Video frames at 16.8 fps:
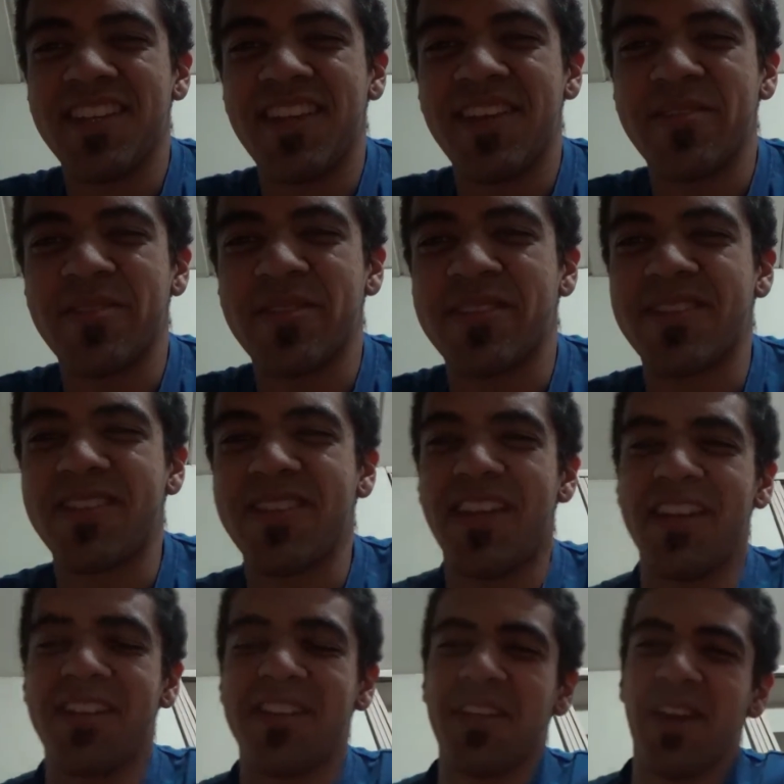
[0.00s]
I
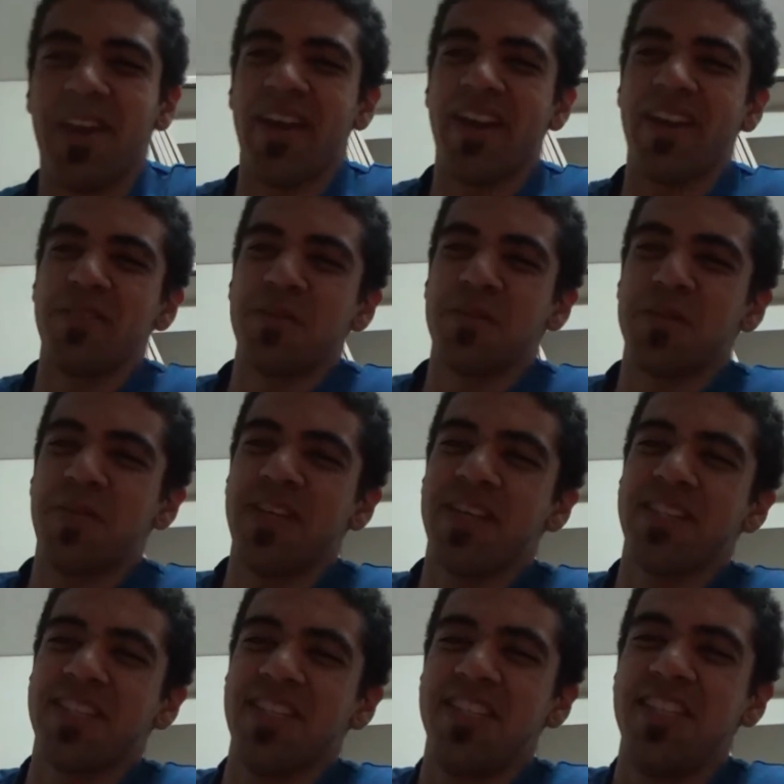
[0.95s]
was
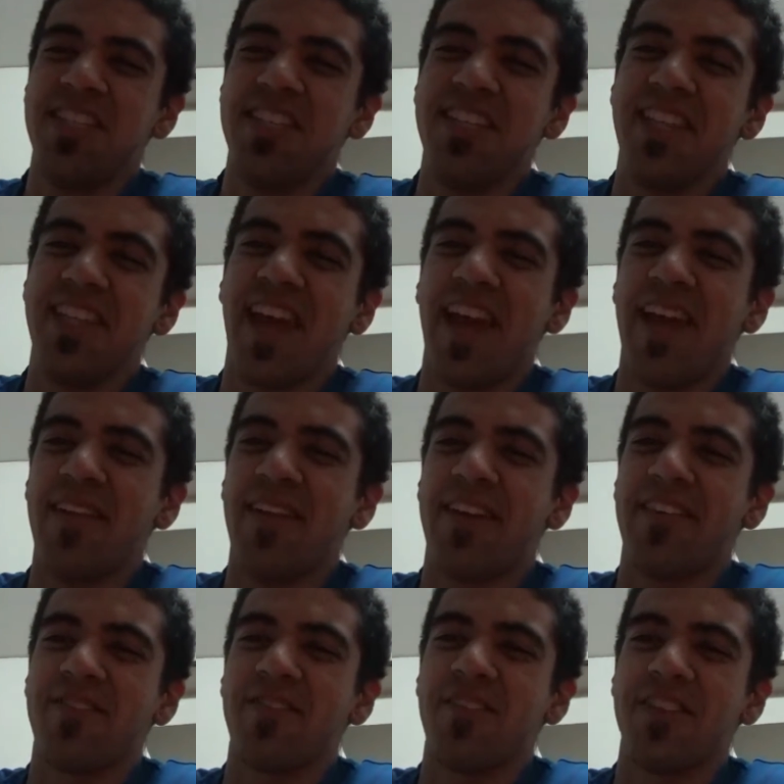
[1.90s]
basically seeing that
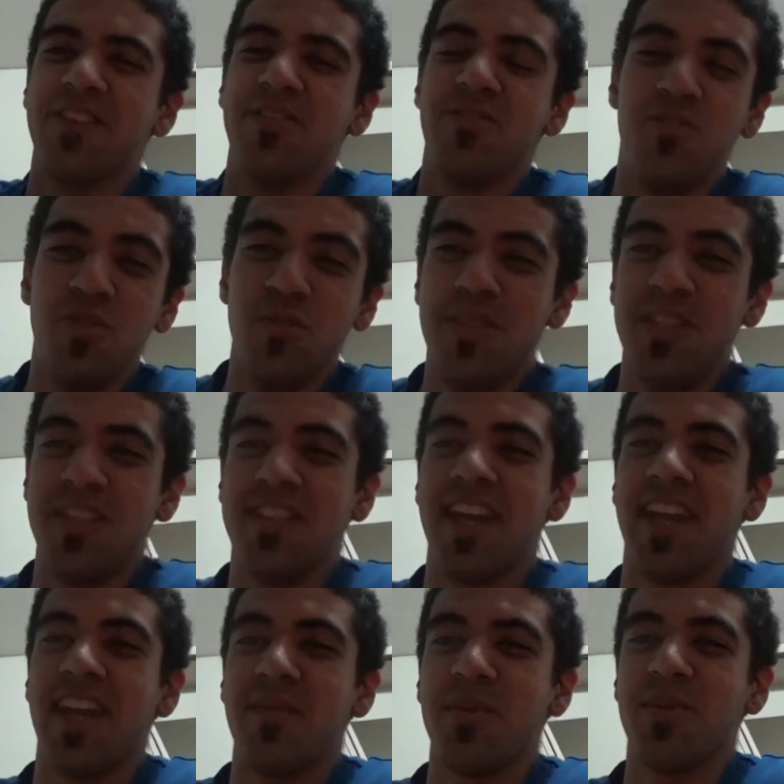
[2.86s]
after I consumed these
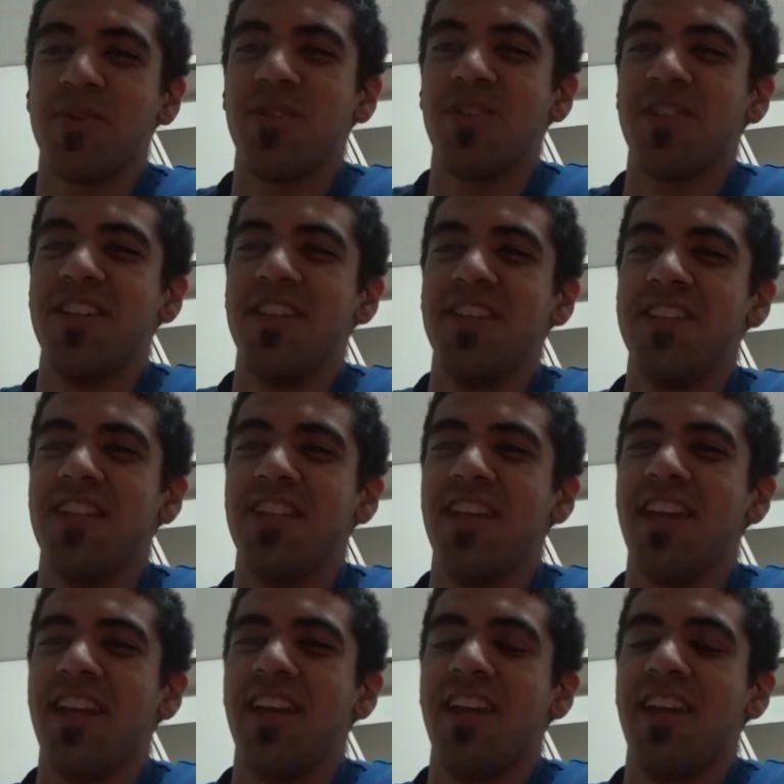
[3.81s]
cannabis cookies.